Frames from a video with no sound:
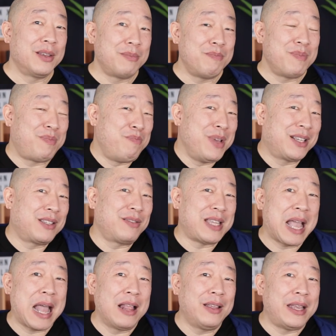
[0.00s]
the mix of
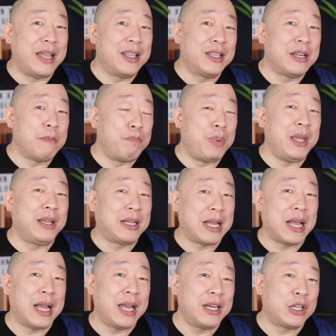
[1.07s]
talent ended up being
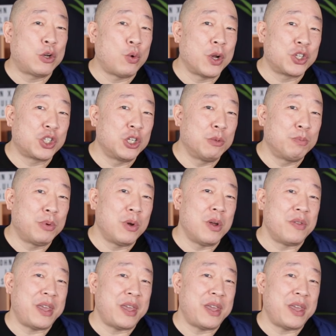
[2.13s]
kind of questionable,